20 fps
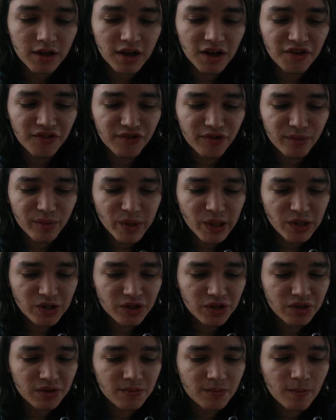
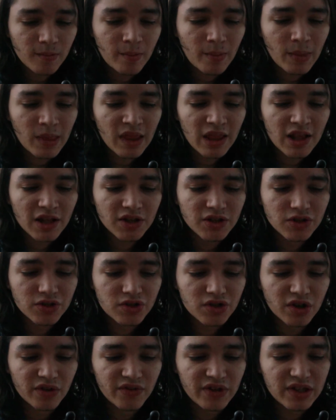Information.
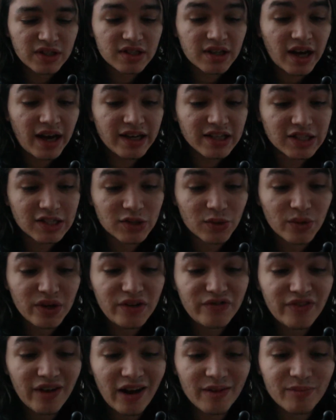Serving size,
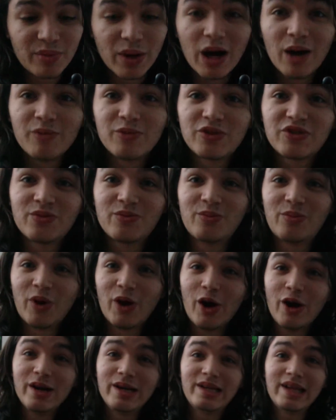25 puffs
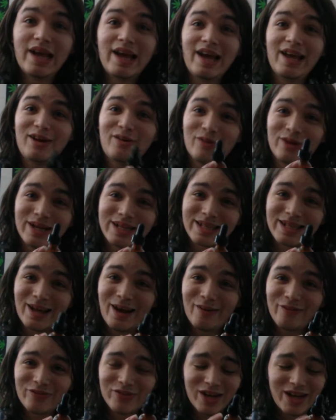per day. What
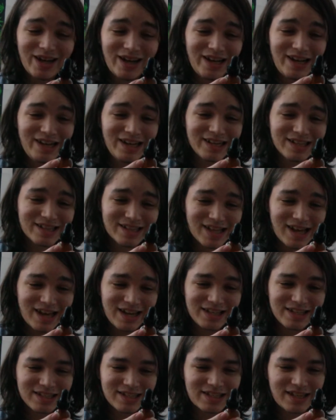the fuck?
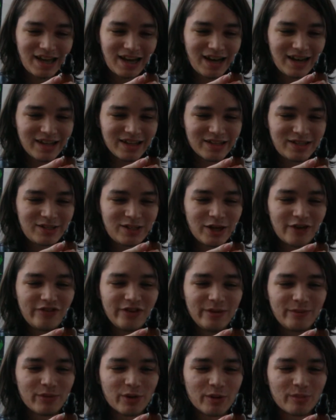That is tight.
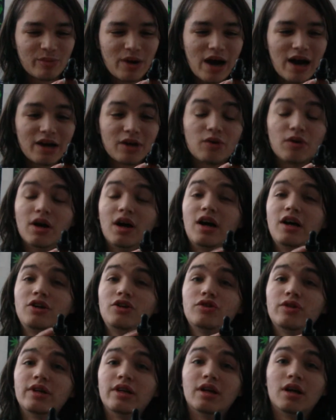Serving per bottle,
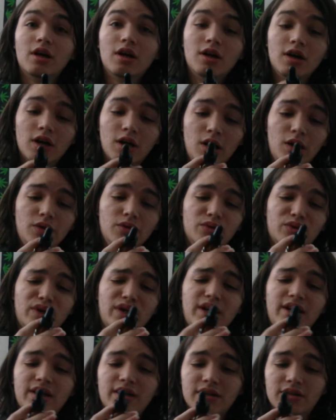100. Oh,
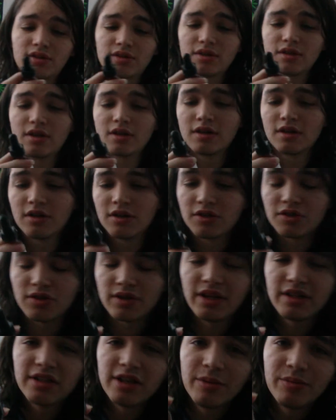nice. So
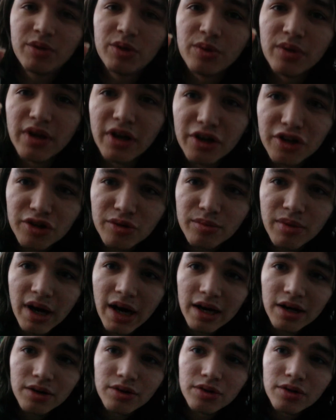that's up to 100
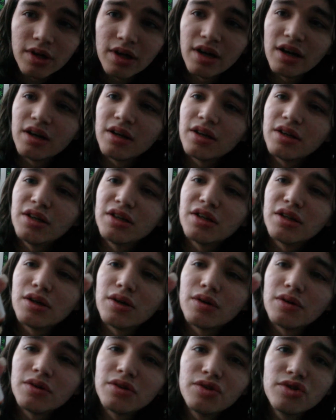bottle. You
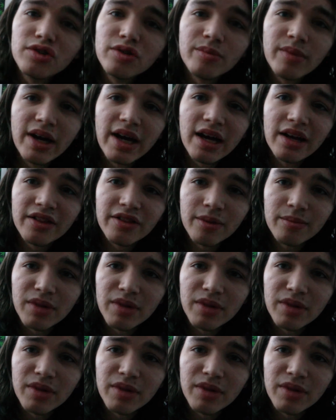know, do the math.